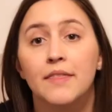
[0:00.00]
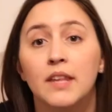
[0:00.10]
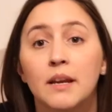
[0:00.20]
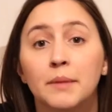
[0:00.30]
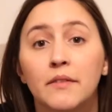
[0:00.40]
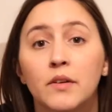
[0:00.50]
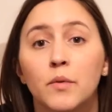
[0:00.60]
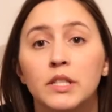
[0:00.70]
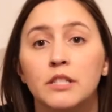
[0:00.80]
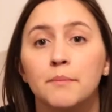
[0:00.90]
And then I'm giving
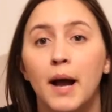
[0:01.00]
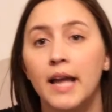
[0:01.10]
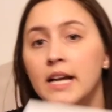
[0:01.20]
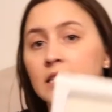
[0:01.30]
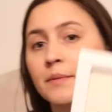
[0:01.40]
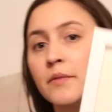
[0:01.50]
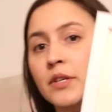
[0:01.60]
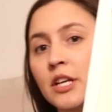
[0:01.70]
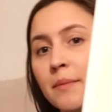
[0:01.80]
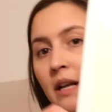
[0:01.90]
one to my husband,
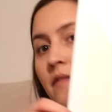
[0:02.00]
which I made